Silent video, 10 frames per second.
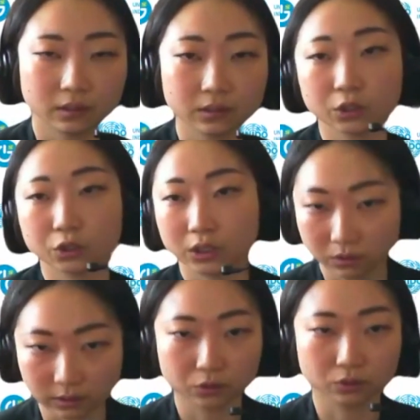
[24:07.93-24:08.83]
such
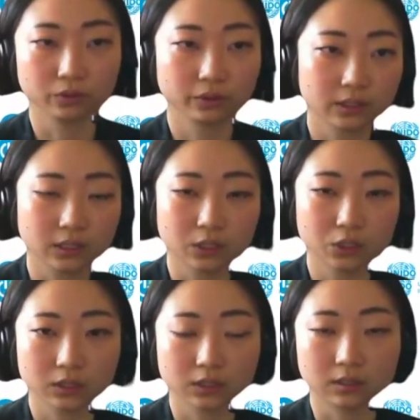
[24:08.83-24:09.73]
international
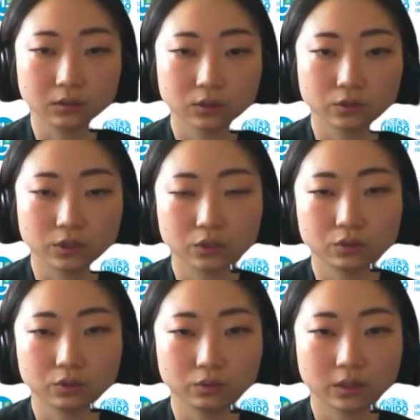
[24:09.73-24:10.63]
organizations and industries
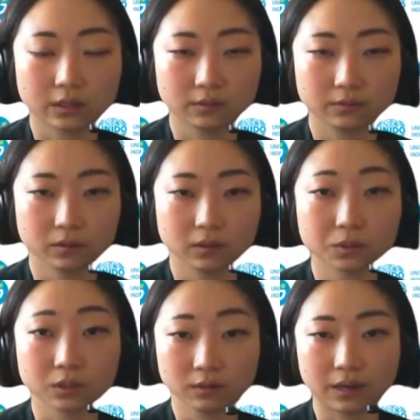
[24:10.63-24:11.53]
to kind of
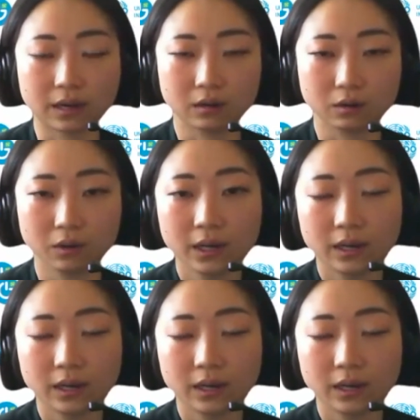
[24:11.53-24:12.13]
observe how